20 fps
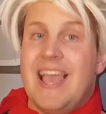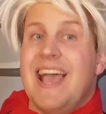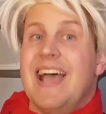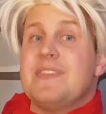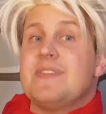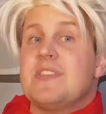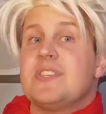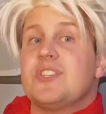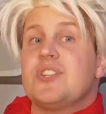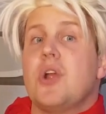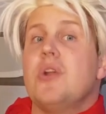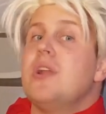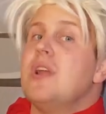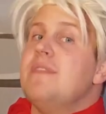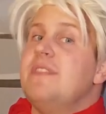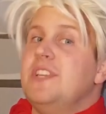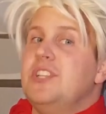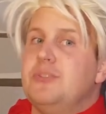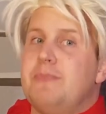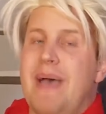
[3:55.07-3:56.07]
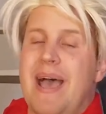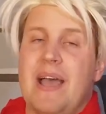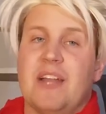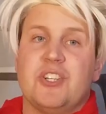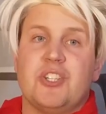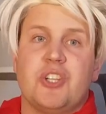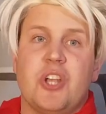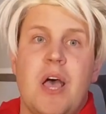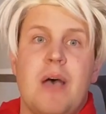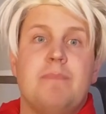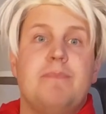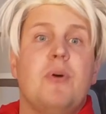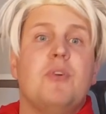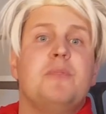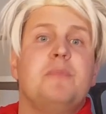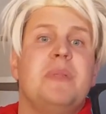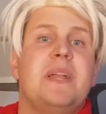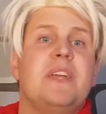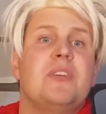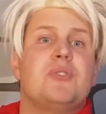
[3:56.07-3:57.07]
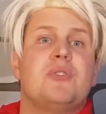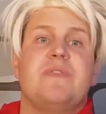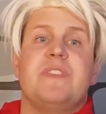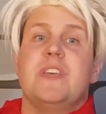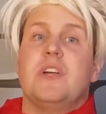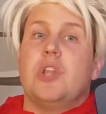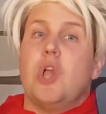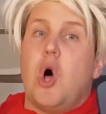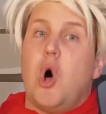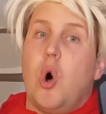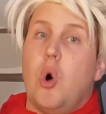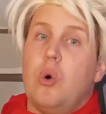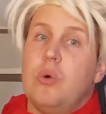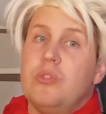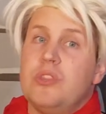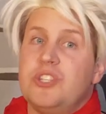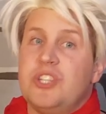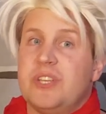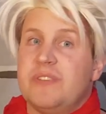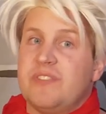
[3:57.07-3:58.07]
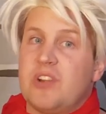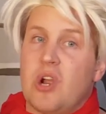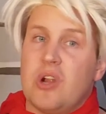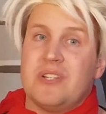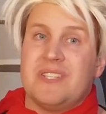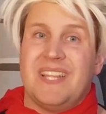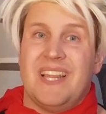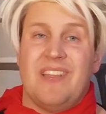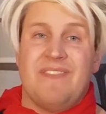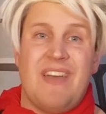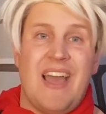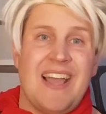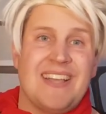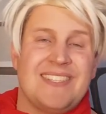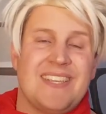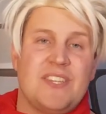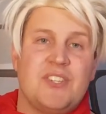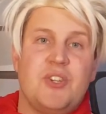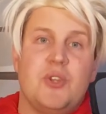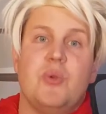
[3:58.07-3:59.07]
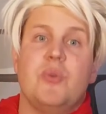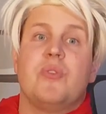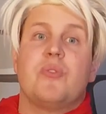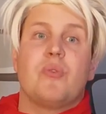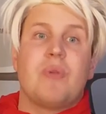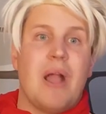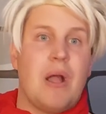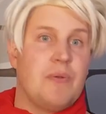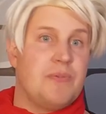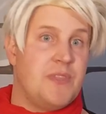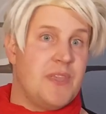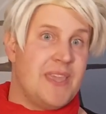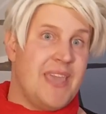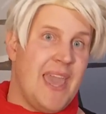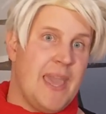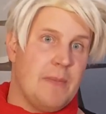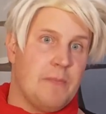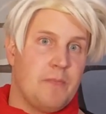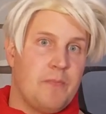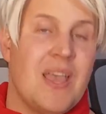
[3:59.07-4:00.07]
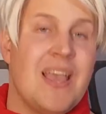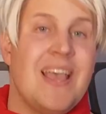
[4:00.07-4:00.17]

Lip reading: At the start of each match, both players reveal all the shift cards they'll have access to throughout the game,